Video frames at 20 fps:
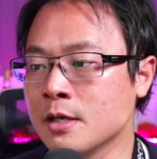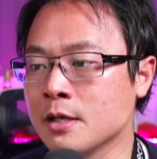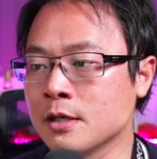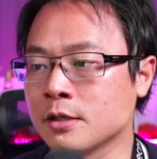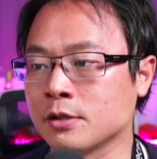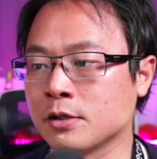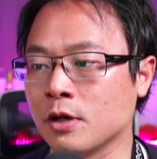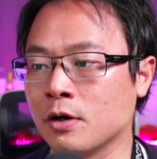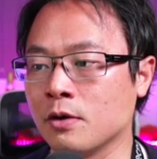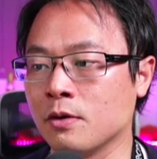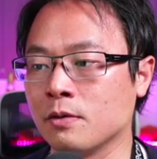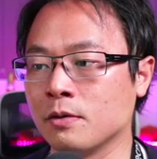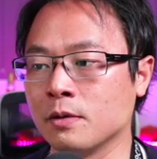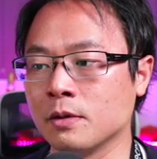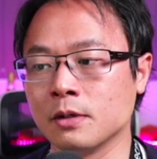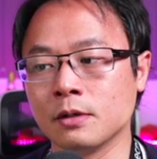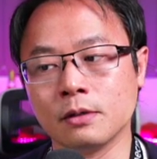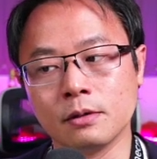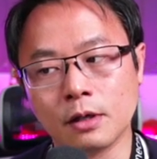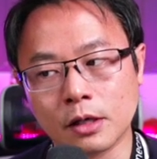So
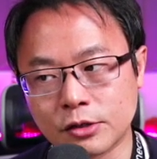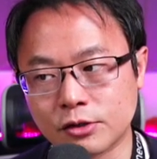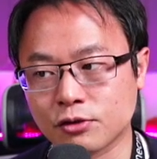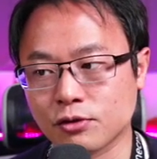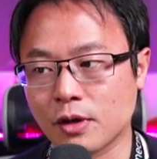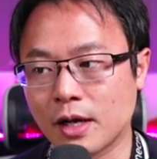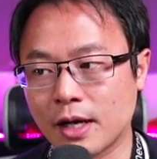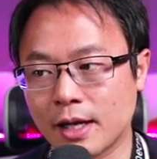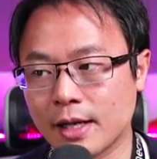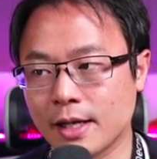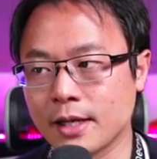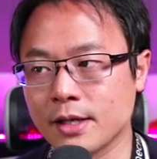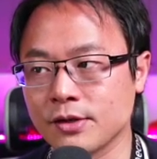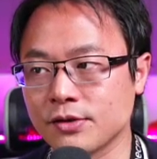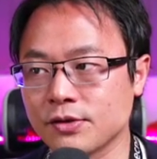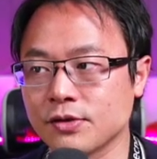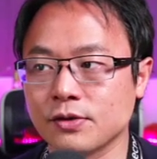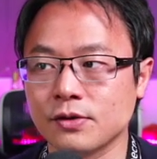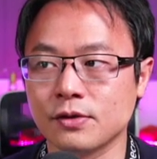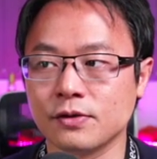Australia
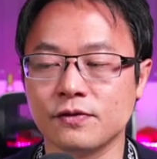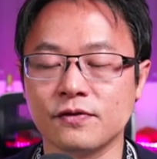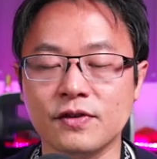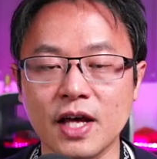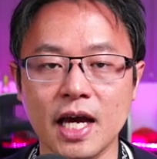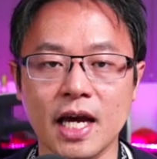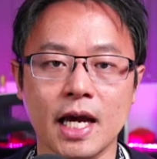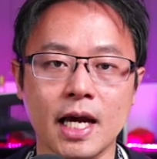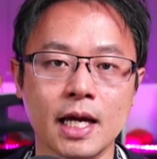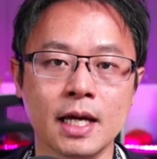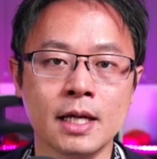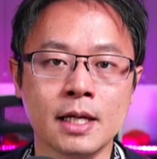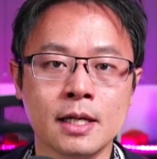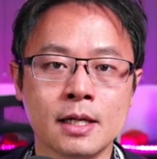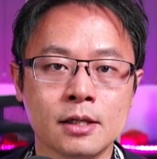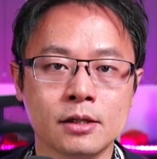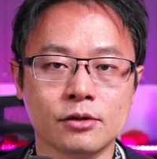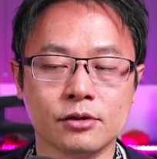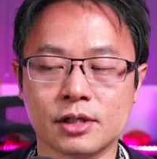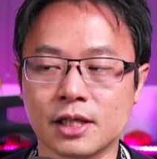is there
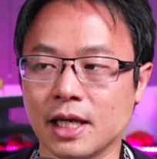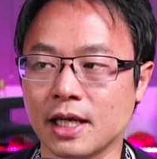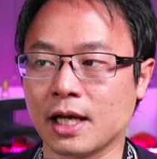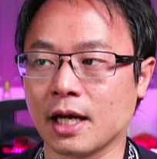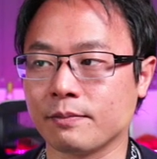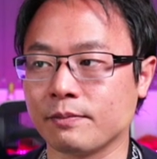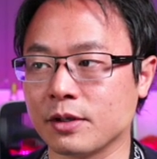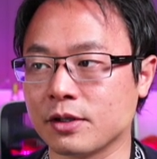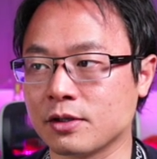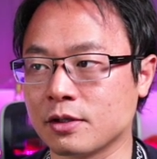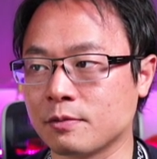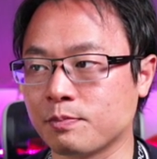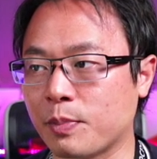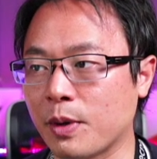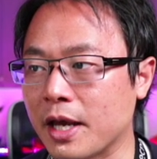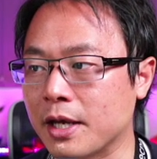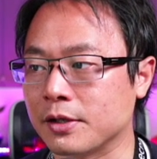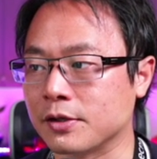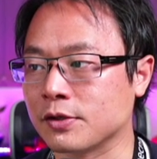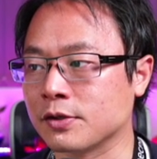to take up the
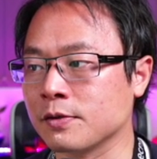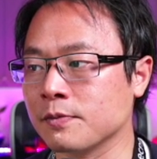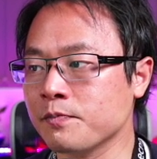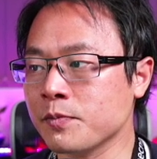space.